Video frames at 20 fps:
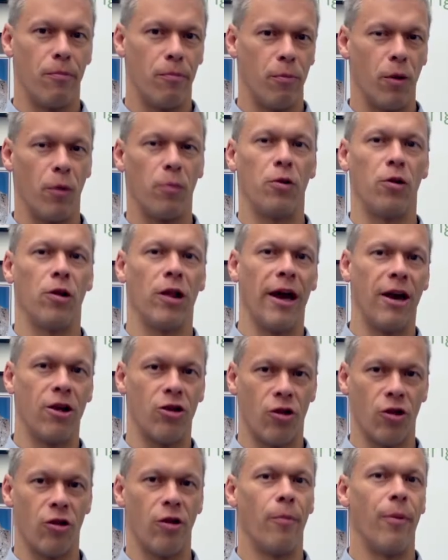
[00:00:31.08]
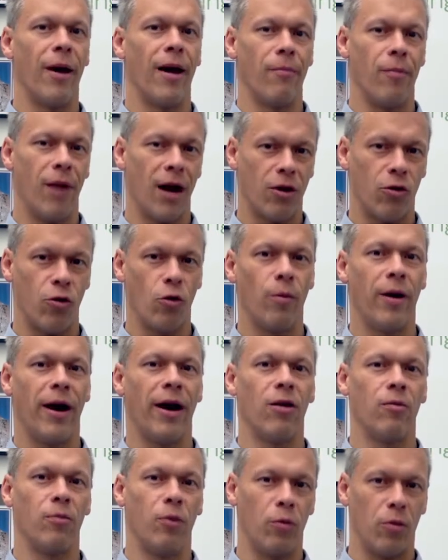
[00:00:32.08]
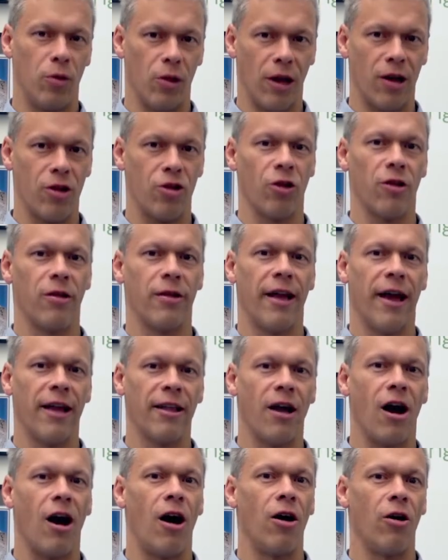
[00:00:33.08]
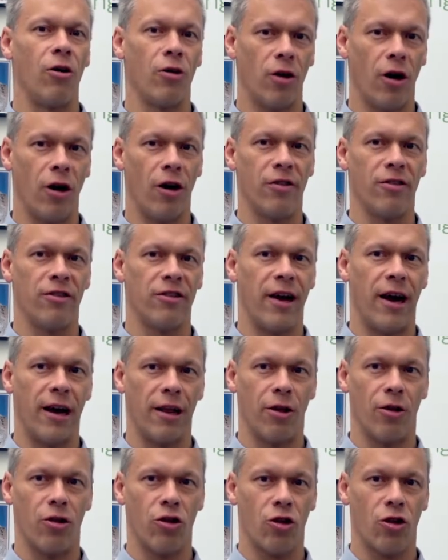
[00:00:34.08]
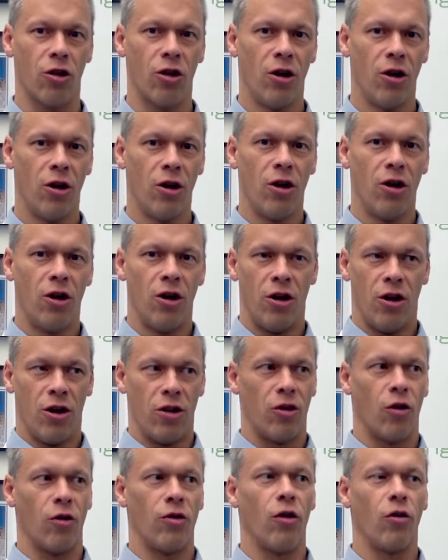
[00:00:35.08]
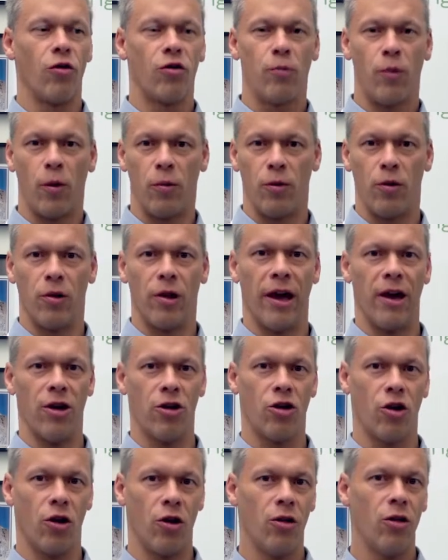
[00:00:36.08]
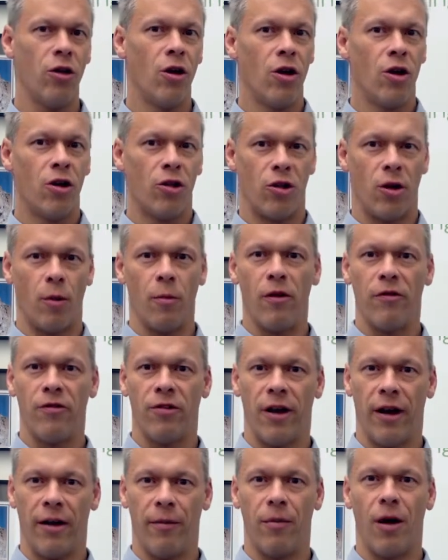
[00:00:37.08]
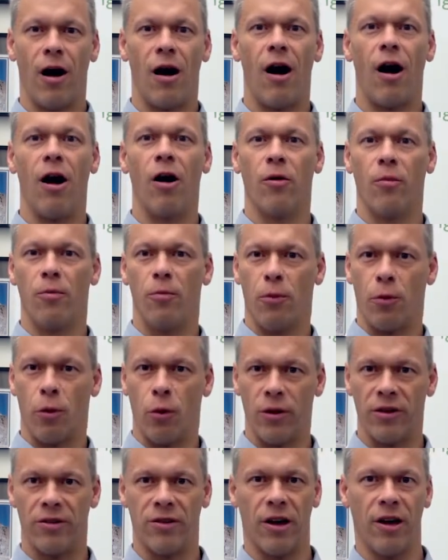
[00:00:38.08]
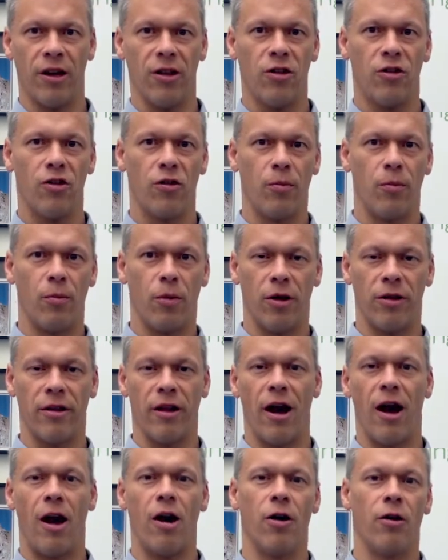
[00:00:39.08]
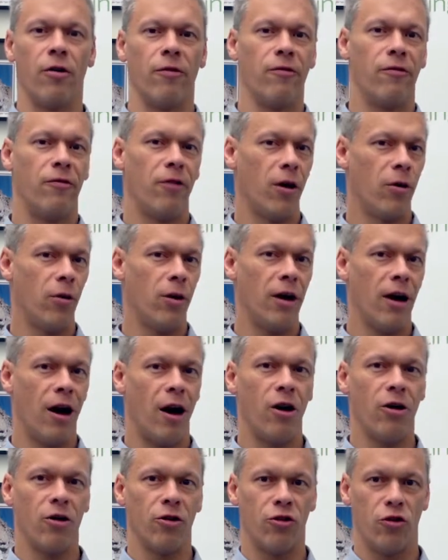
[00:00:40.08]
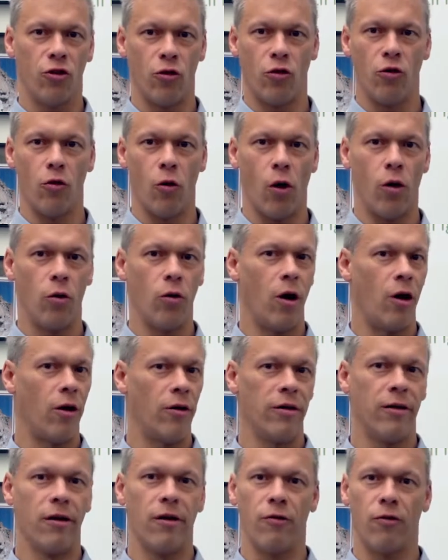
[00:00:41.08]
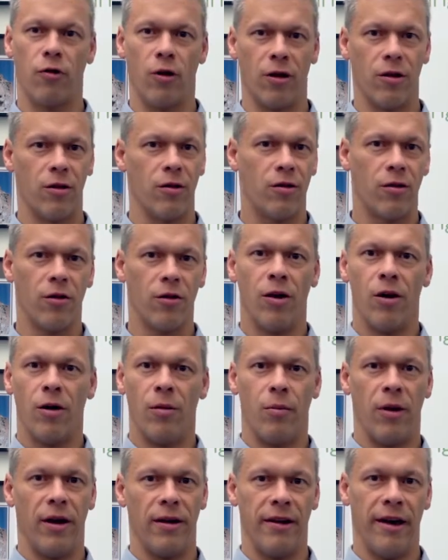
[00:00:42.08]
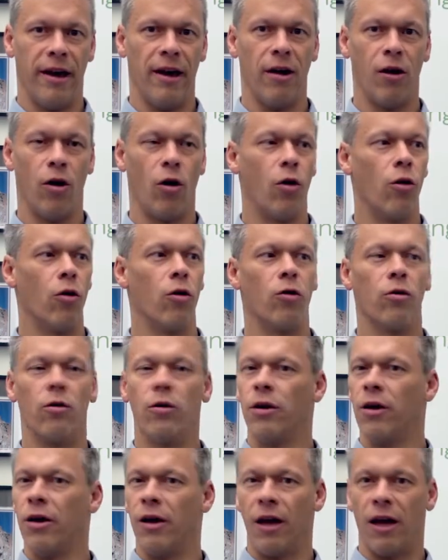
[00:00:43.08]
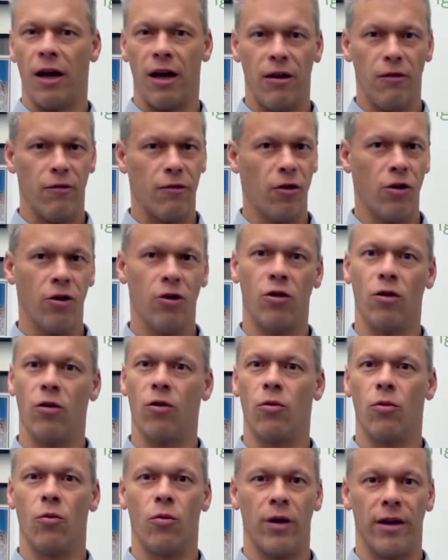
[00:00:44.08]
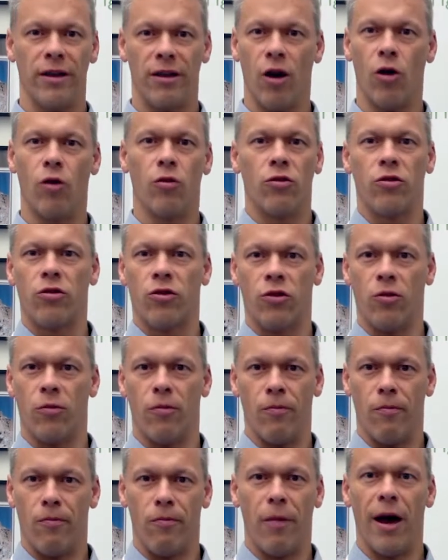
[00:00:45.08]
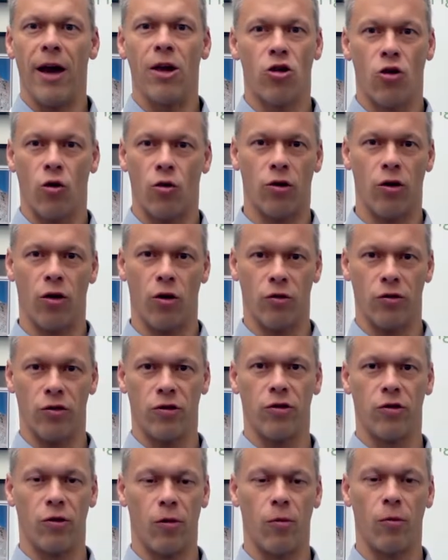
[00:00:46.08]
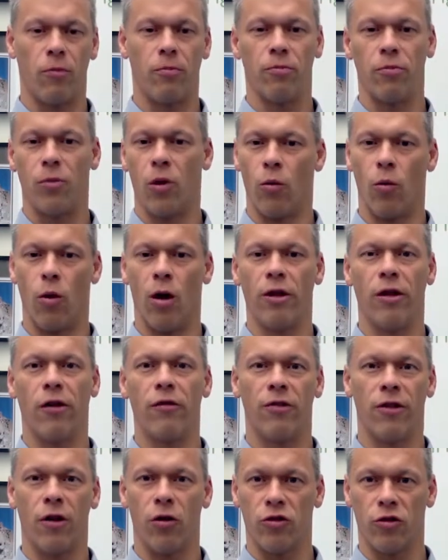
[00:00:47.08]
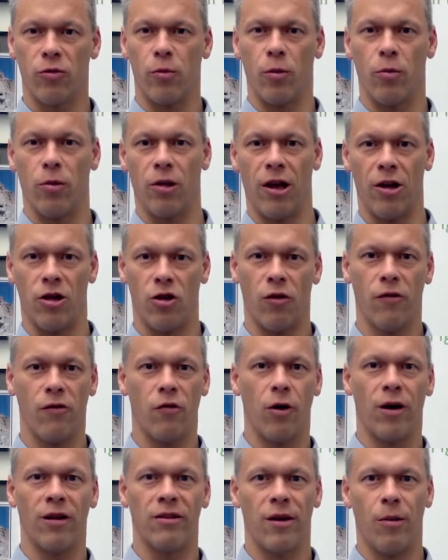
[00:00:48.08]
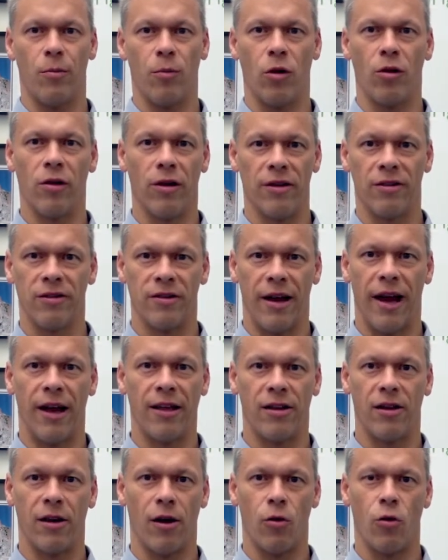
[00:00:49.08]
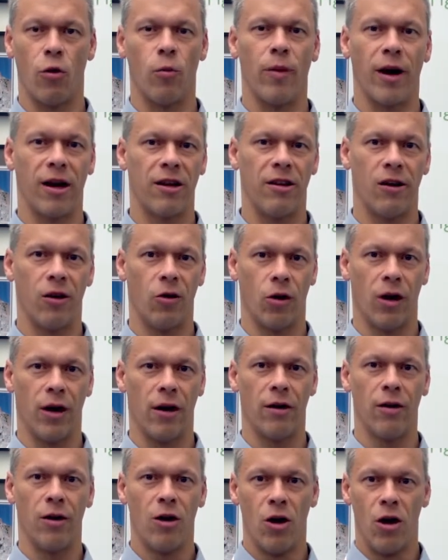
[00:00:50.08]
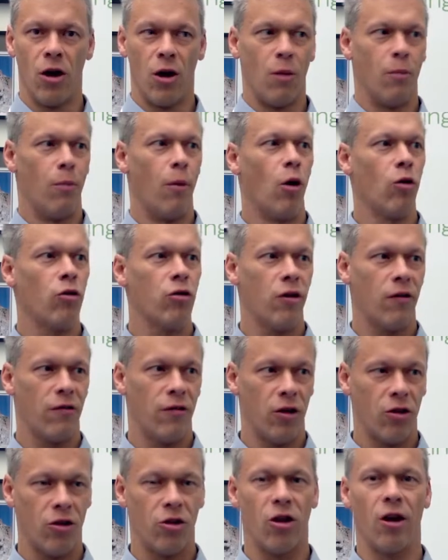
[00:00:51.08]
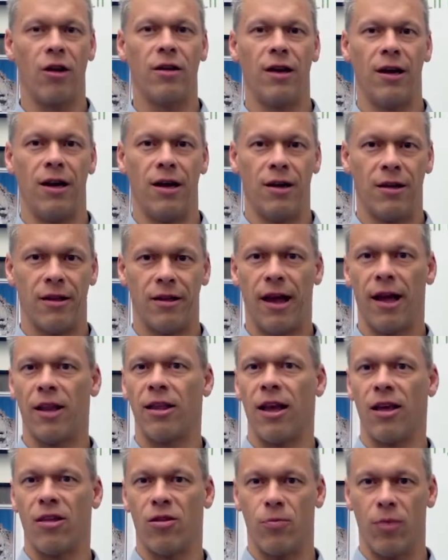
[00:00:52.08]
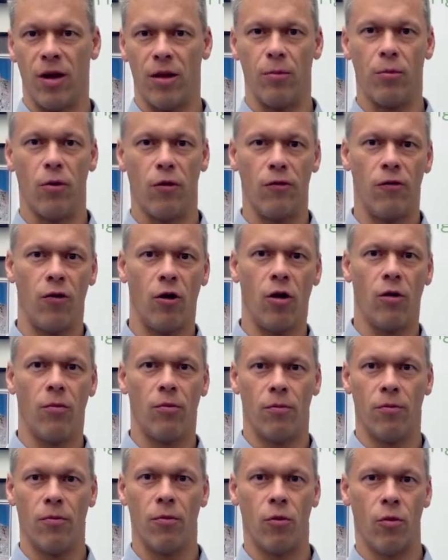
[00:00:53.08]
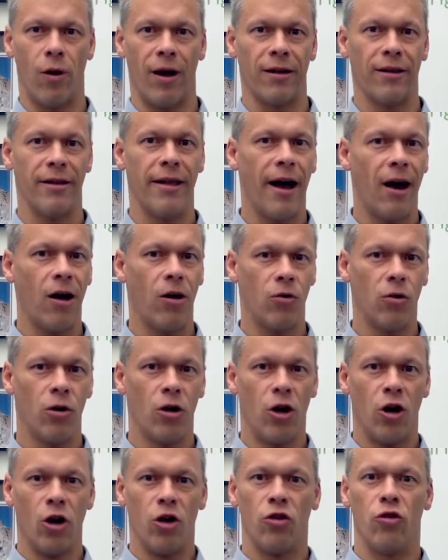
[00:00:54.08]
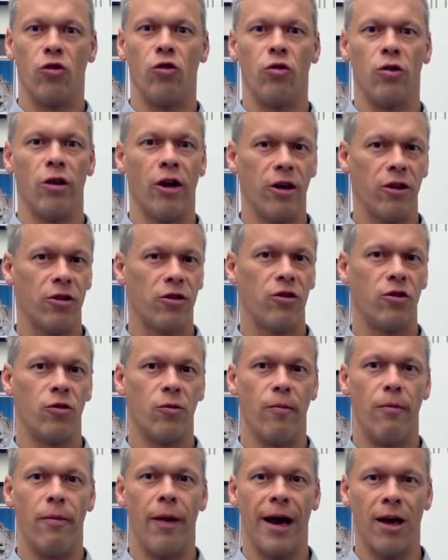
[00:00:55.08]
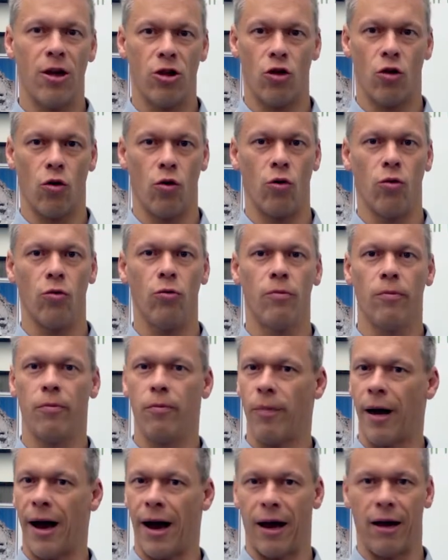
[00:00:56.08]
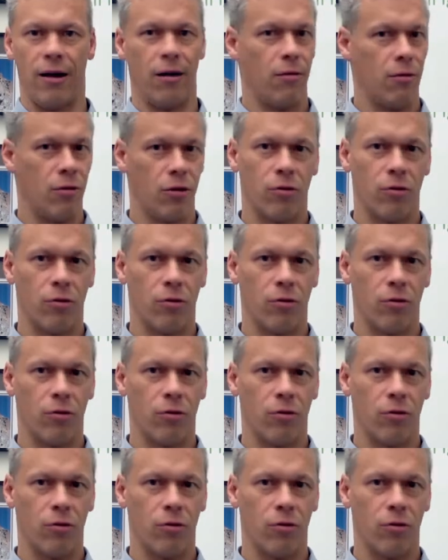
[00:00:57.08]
population, the microbial population that are on silage. So those populations, some of them are present but are very hard to grow on different media, or even we don't measure those. So one of those populations, for example, is enterobacteria. Most of the study that has been performed right now do not measure by